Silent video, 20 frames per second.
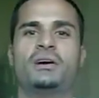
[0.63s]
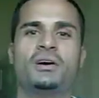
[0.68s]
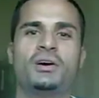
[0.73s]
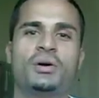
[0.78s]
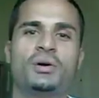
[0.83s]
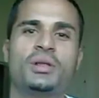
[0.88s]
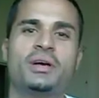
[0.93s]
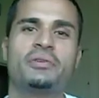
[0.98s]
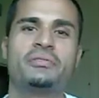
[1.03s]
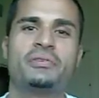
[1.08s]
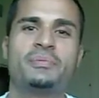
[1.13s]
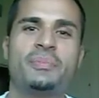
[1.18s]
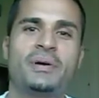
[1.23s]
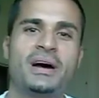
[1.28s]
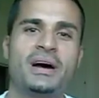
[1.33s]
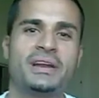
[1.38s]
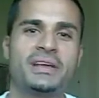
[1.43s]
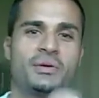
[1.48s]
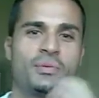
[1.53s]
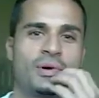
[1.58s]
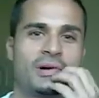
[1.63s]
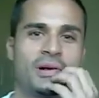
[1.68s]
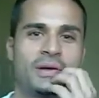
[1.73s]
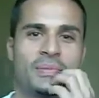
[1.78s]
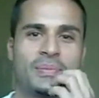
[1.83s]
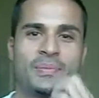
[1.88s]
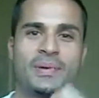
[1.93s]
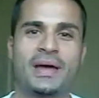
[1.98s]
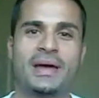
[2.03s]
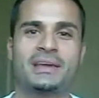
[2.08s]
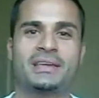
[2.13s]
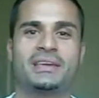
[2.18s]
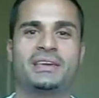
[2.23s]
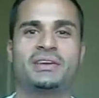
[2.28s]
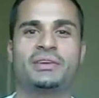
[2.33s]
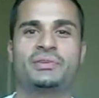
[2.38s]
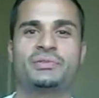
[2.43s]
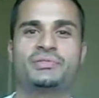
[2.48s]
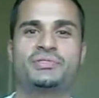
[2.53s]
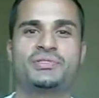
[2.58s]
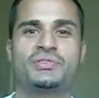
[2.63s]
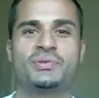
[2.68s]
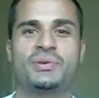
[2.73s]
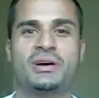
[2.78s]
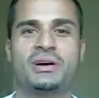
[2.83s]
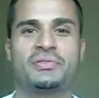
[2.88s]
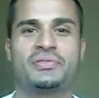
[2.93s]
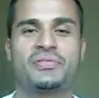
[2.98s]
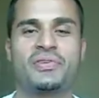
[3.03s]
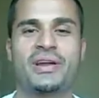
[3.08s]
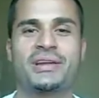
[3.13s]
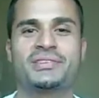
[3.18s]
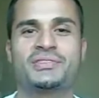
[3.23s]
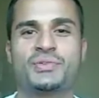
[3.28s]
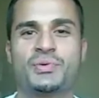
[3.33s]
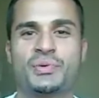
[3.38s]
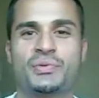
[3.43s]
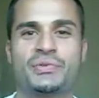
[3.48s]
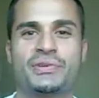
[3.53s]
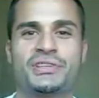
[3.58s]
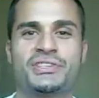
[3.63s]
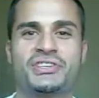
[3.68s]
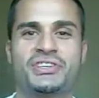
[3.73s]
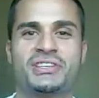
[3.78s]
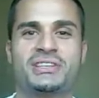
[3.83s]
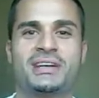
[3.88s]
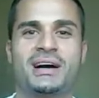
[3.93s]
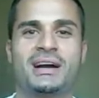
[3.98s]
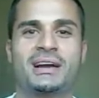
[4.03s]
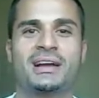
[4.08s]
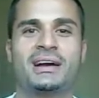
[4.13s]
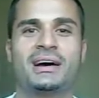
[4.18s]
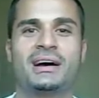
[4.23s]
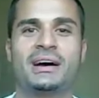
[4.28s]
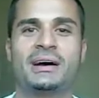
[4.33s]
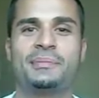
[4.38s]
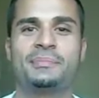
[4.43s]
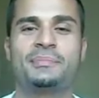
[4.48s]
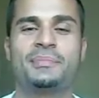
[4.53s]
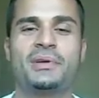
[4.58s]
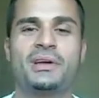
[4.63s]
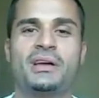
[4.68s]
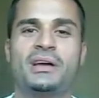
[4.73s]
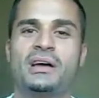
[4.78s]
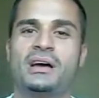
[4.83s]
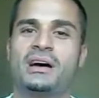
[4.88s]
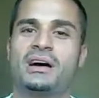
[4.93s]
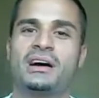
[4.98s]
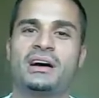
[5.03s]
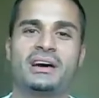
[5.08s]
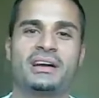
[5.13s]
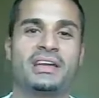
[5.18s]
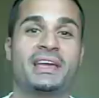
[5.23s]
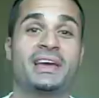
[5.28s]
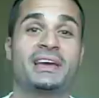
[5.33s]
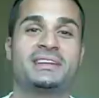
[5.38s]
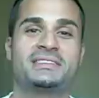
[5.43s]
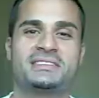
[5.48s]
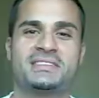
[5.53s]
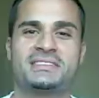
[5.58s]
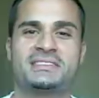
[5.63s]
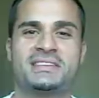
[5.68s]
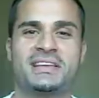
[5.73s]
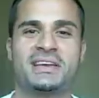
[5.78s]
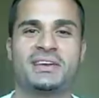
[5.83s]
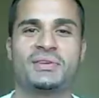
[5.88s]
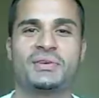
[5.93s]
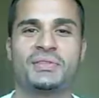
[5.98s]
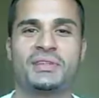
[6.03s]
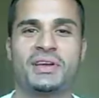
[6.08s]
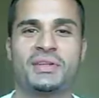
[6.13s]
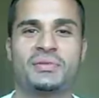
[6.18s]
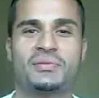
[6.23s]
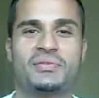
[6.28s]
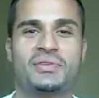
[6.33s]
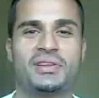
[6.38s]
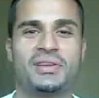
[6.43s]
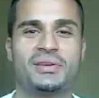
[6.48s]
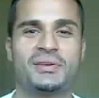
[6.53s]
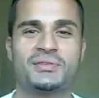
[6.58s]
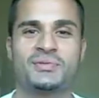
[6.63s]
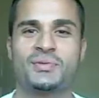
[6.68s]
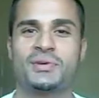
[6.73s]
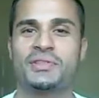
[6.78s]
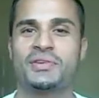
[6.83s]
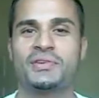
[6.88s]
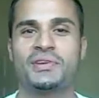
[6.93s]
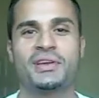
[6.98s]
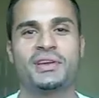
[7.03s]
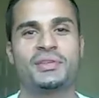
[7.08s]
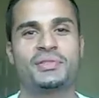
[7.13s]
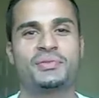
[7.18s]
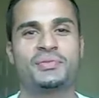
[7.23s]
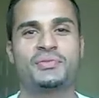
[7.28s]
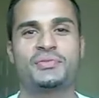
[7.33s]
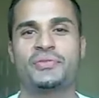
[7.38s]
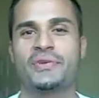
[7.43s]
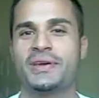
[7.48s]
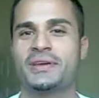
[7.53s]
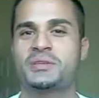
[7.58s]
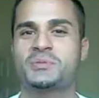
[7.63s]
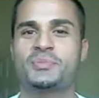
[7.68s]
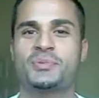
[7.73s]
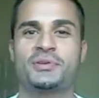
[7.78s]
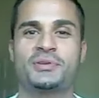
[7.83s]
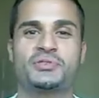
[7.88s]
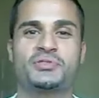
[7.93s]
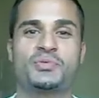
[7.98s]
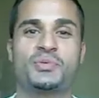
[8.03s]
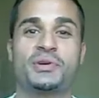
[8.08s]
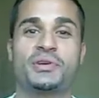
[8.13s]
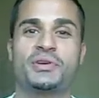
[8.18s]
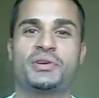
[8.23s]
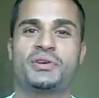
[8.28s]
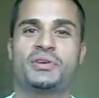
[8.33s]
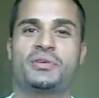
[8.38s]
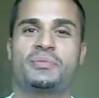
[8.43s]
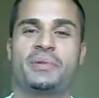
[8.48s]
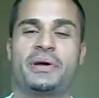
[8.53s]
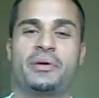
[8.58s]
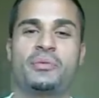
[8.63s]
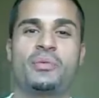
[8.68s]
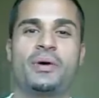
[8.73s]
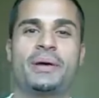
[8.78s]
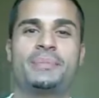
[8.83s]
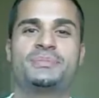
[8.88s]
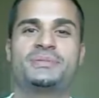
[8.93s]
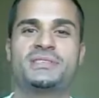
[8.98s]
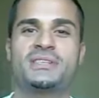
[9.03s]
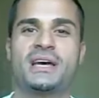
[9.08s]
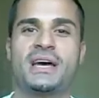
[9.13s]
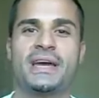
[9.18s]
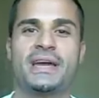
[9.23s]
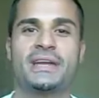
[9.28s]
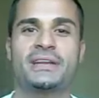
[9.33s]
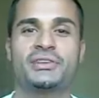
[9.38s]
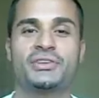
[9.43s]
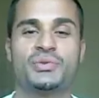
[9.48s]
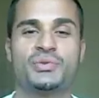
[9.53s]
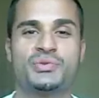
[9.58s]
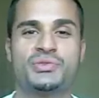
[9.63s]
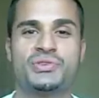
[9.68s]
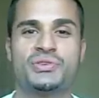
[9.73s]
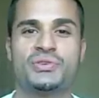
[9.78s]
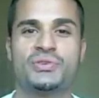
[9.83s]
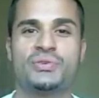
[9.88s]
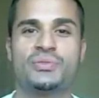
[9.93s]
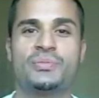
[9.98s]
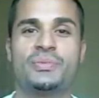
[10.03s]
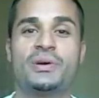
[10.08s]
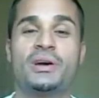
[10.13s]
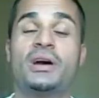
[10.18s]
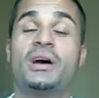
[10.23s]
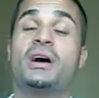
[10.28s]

Hello, everybody. Welcome back here to franktortorici.com. Again, as I say in all the other videos, whether you're here through Facebook, Twitter, my website, YouTube,